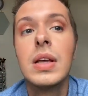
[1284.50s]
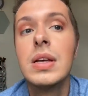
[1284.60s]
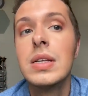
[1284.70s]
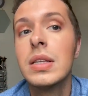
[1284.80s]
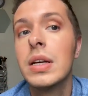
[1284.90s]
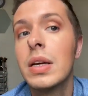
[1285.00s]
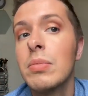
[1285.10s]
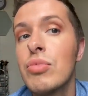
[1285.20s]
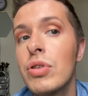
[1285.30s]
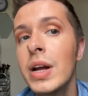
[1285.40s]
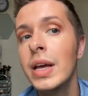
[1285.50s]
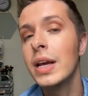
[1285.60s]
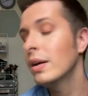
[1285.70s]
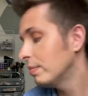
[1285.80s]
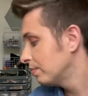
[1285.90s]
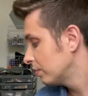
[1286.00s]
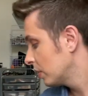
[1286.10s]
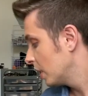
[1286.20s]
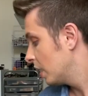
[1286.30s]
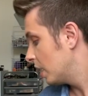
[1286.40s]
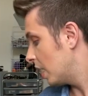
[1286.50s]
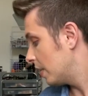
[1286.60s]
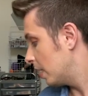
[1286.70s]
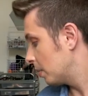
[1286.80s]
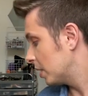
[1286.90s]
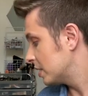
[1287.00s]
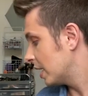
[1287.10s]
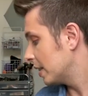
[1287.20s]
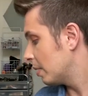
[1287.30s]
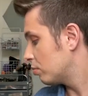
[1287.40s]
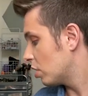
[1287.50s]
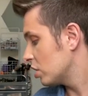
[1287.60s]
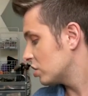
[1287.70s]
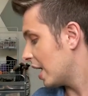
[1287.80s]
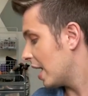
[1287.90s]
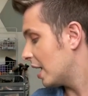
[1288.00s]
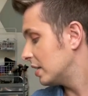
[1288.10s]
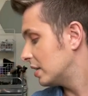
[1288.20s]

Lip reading: It's looking pretty. And then I'm going to take that brush that had